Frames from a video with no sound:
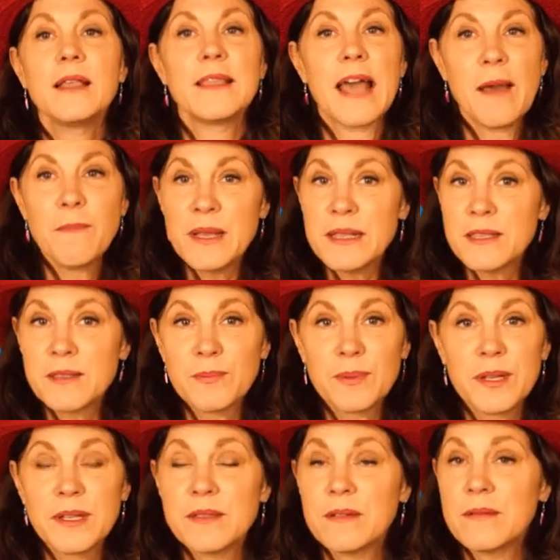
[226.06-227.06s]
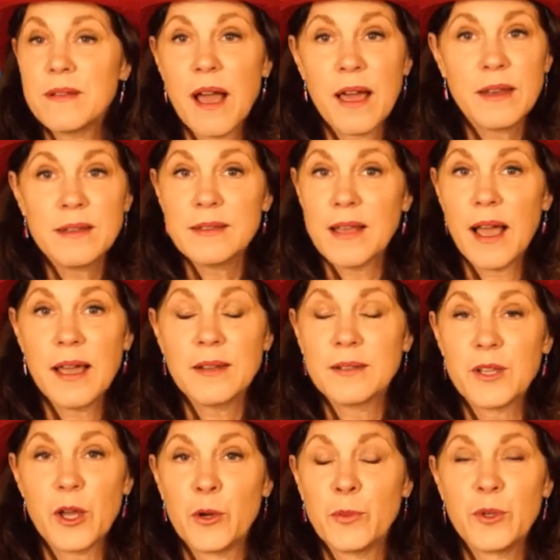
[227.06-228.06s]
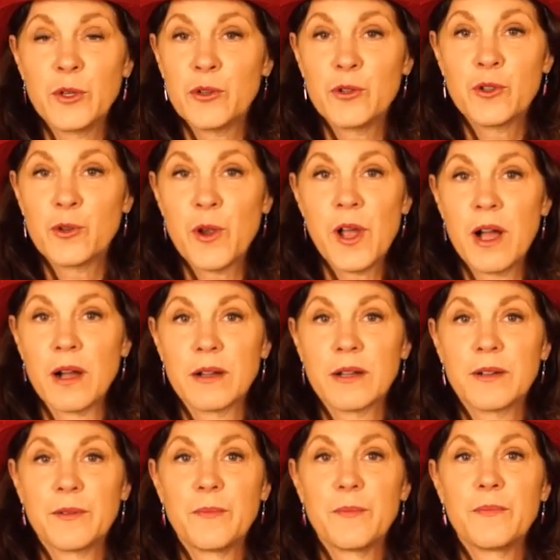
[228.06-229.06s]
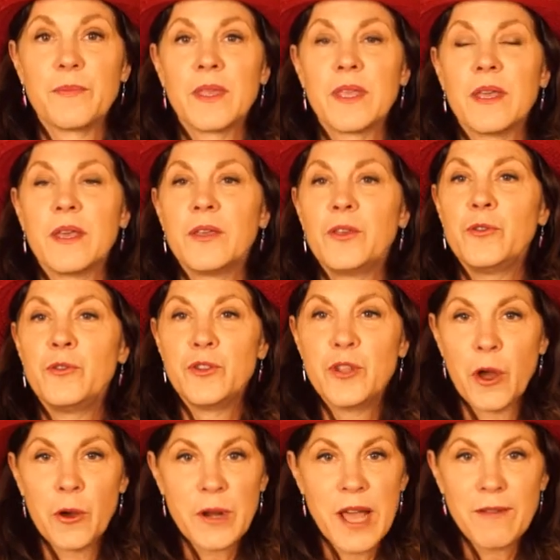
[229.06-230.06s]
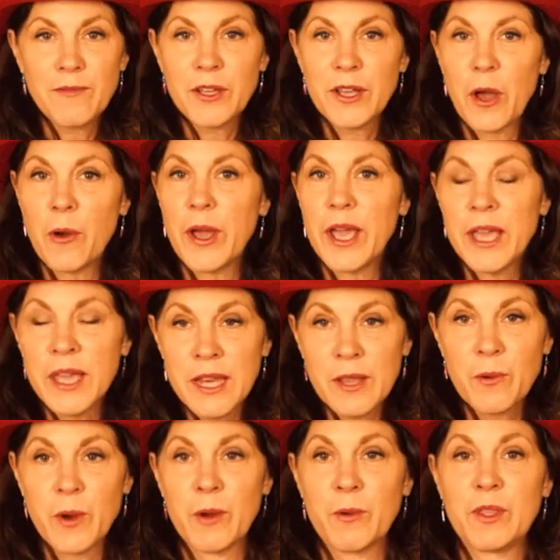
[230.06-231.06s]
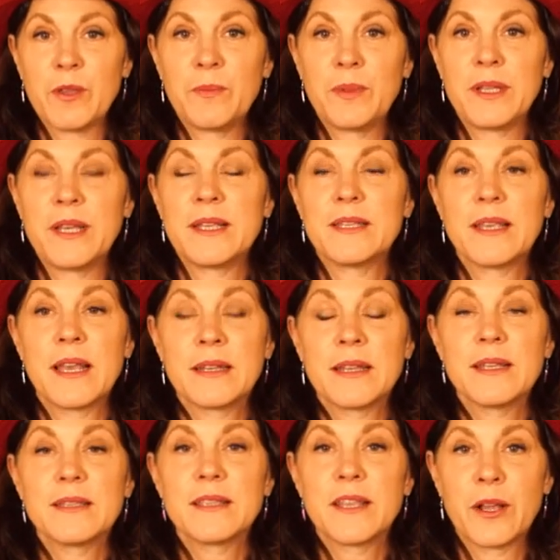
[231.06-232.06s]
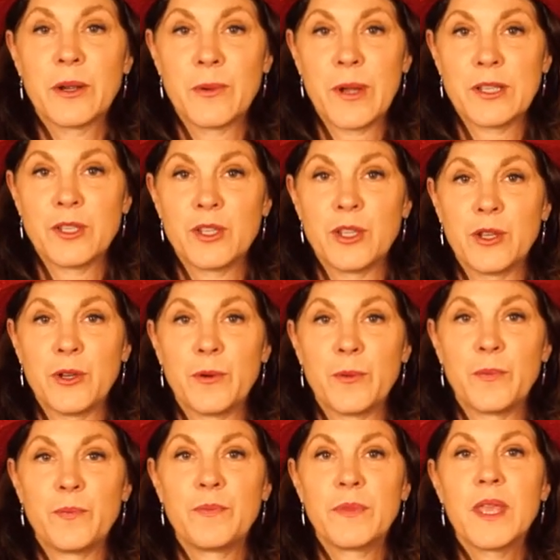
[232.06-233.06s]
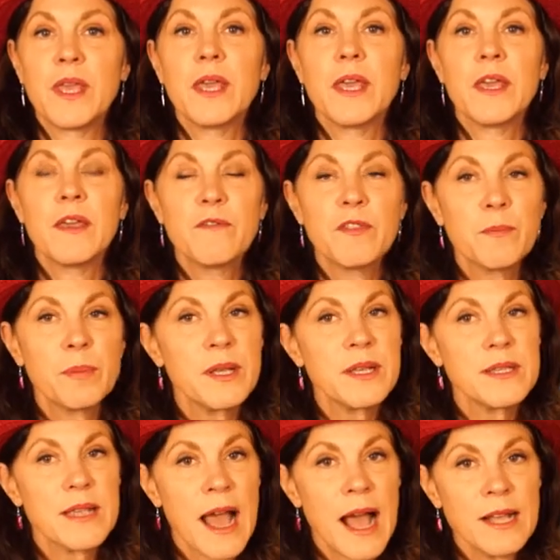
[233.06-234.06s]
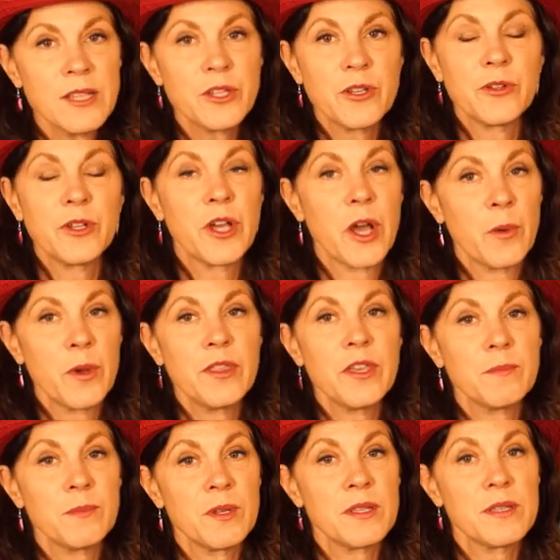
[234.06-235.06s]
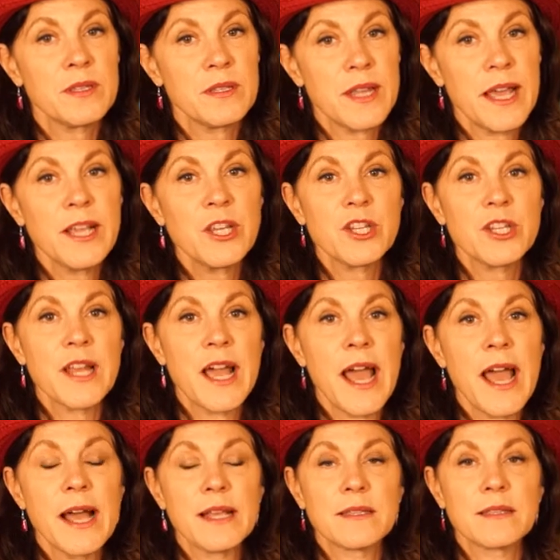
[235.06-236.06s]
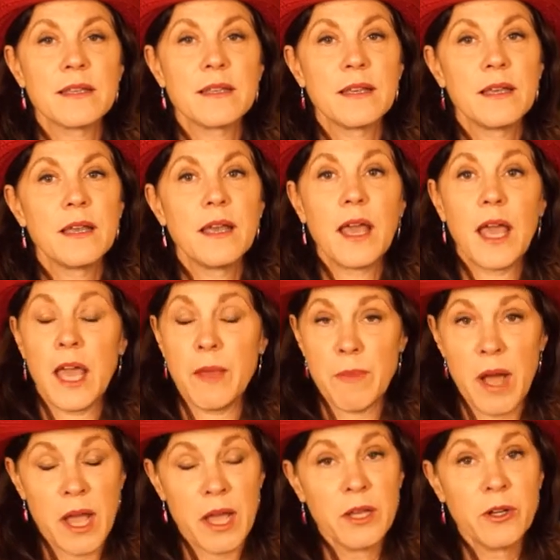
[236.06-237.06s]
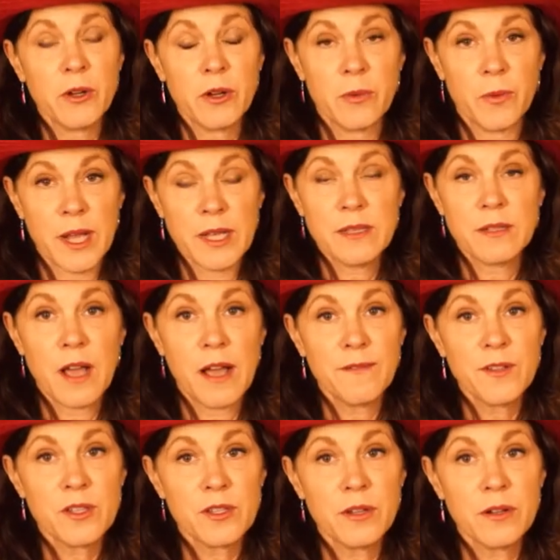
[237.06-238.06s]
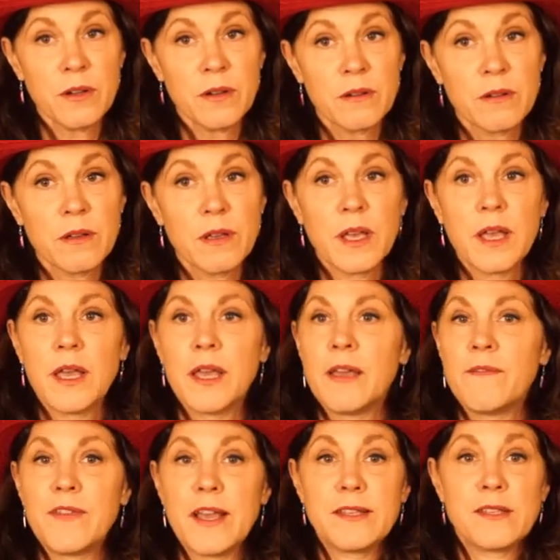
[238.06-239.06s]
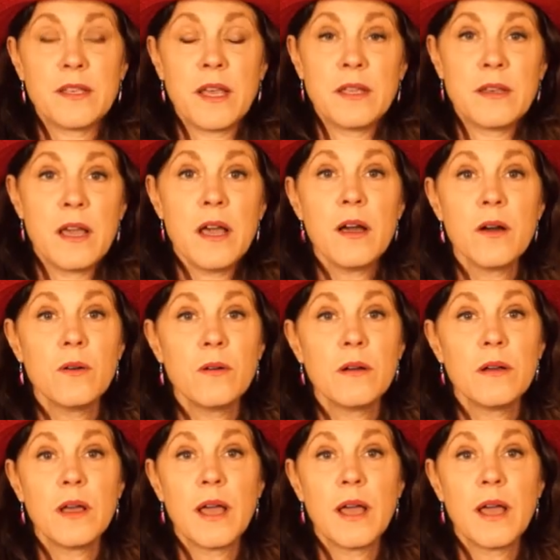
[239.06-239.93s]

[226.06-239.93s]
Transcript: That means the police are not entitled to open your trunk. You don't have to go anywhere with the police unless they arrest you. If the police ask you to go with them to the station, ask, "Am I under arrest, officer?" If they say no,